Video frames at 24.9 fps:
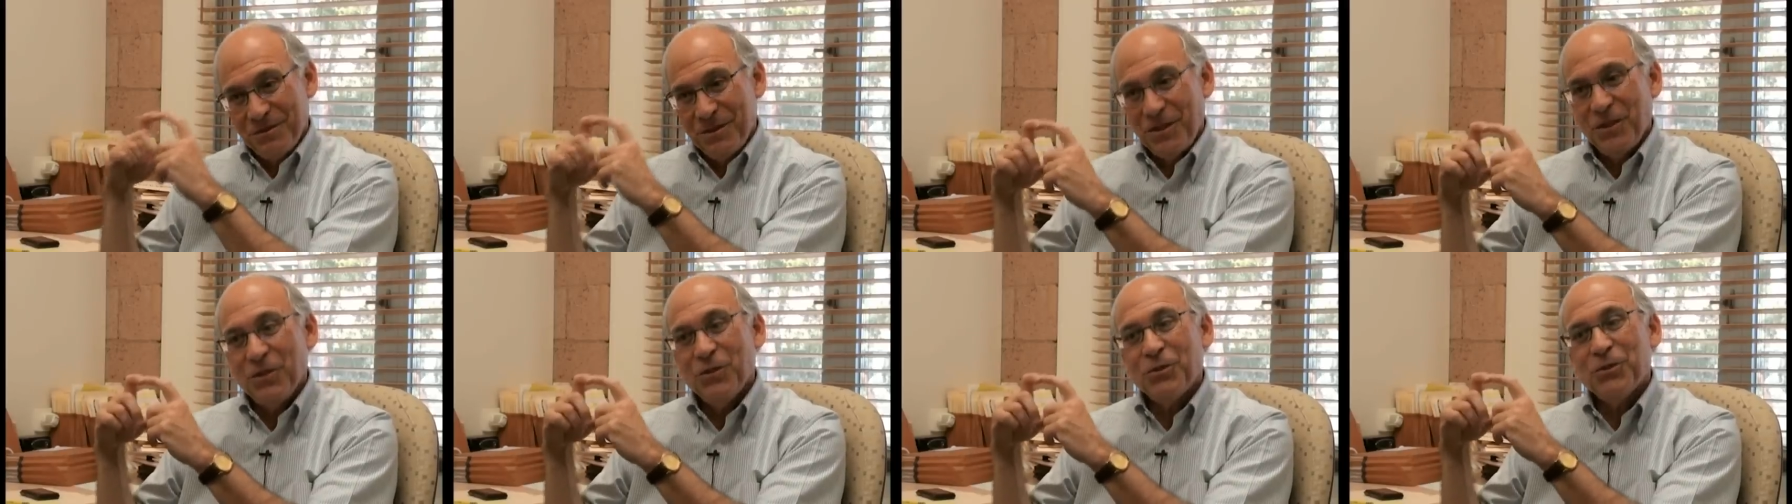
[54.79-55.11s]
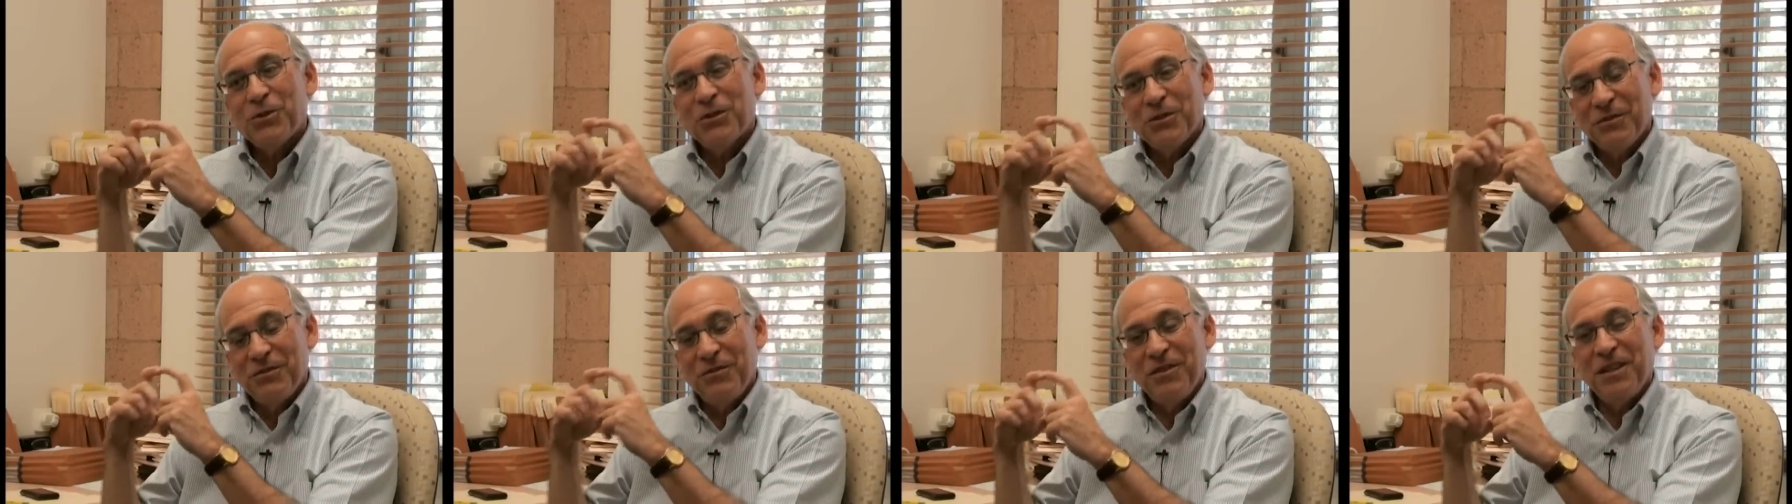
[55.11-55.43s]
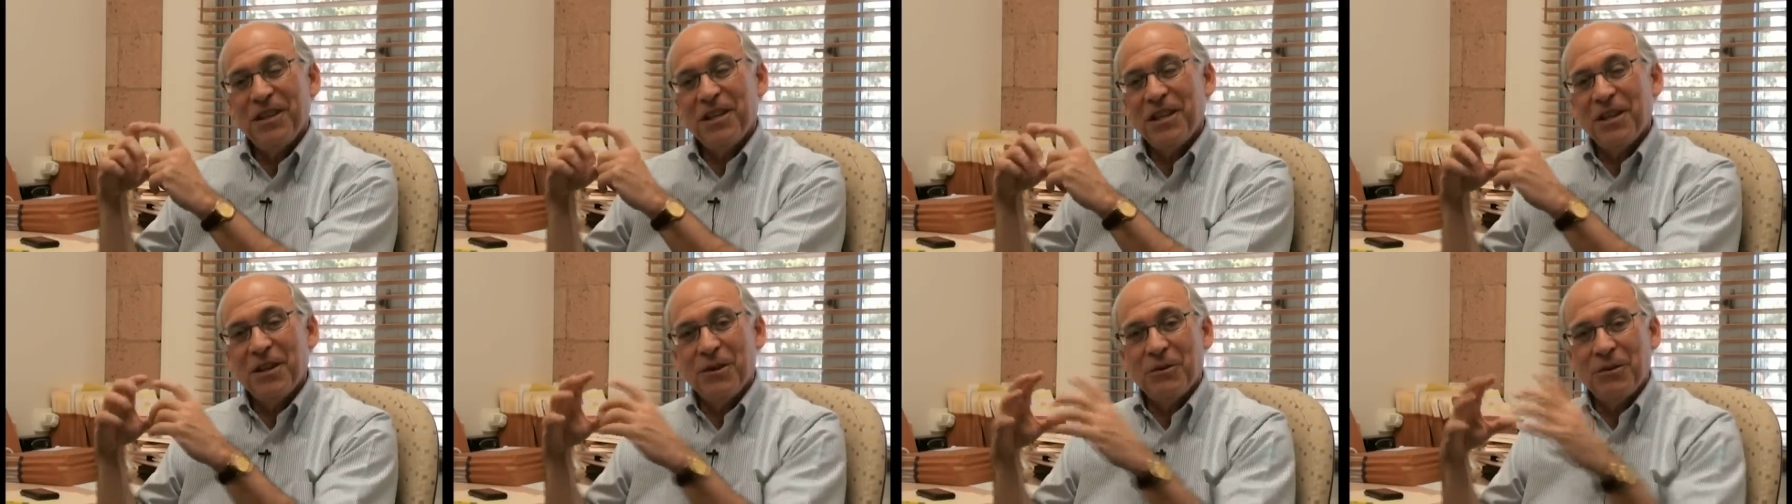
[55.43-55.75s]
use of
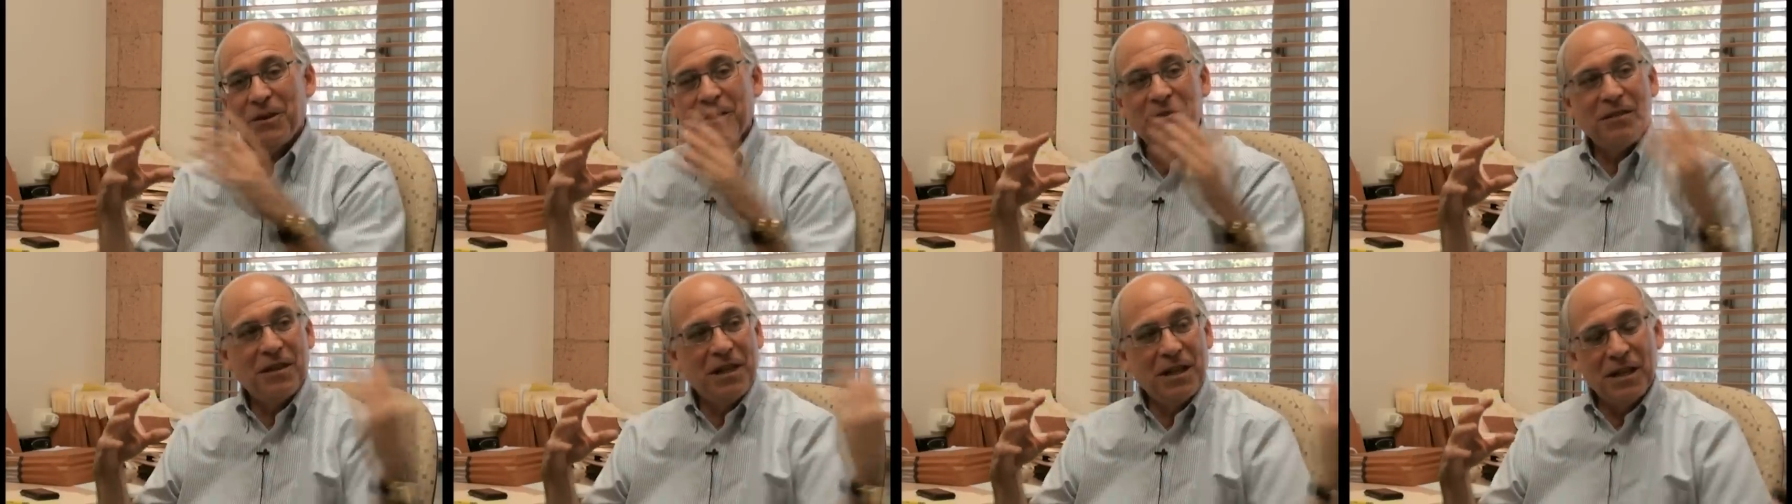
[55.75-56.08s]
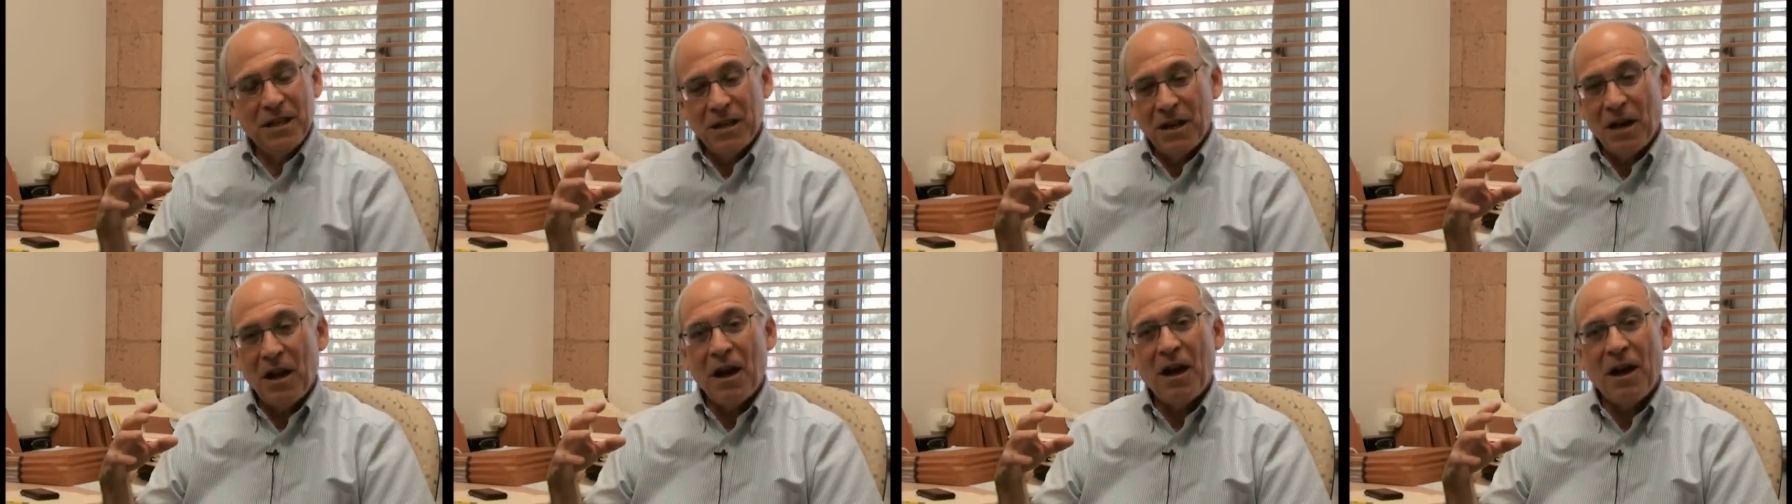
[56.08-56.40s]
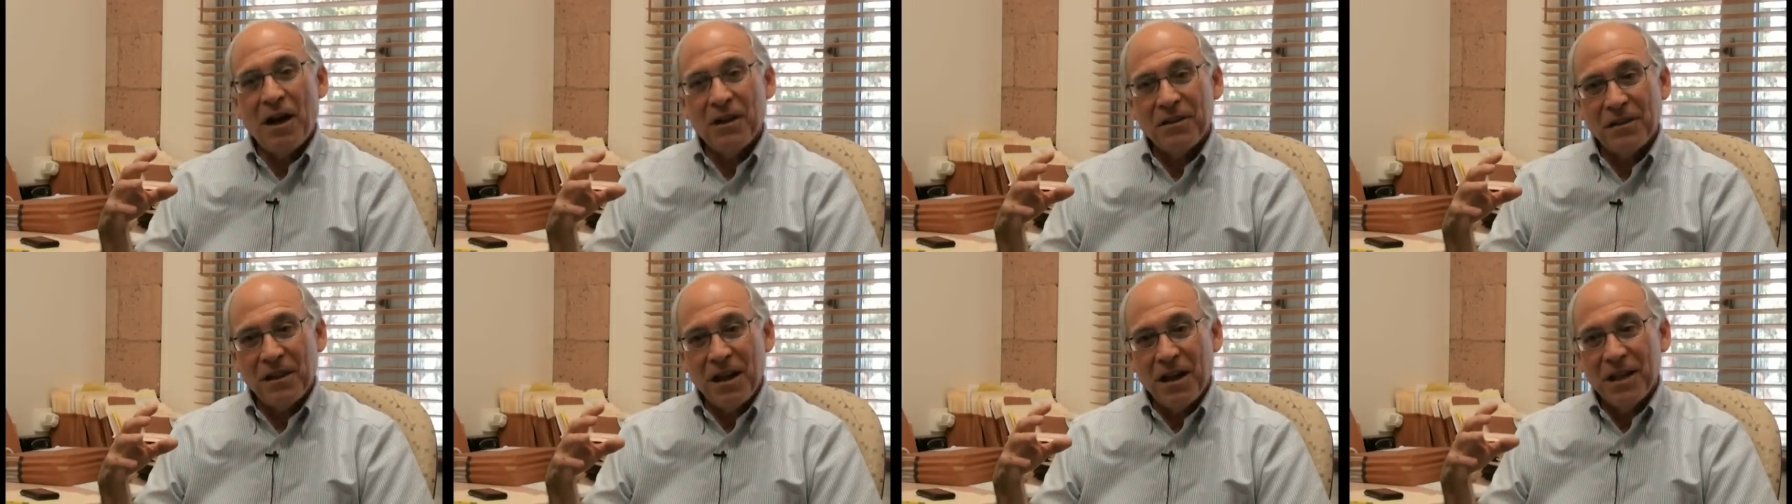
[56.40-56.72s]
video even in an
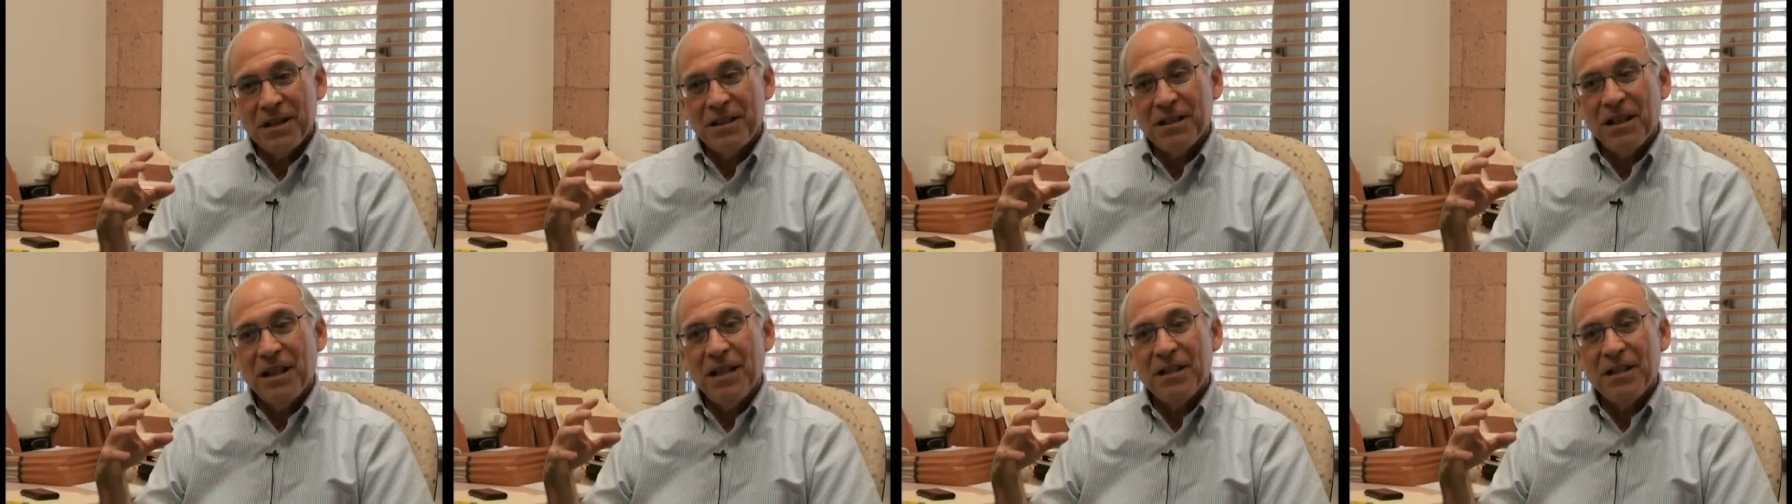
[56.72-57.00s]
online